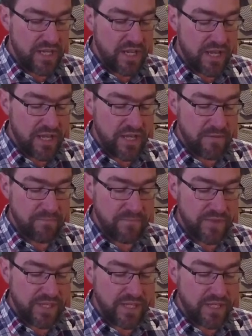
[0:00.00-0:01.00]

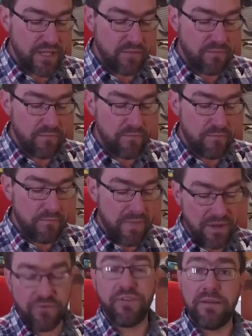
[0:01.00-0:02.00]
the
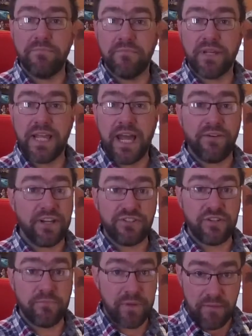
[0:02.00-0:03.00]
mainframe character
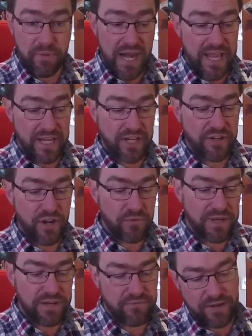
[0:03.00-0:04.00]
player can
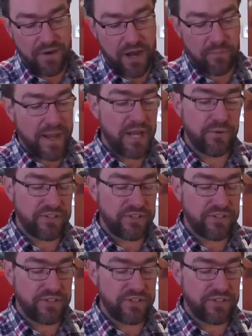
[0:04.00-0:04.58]
only reroute power,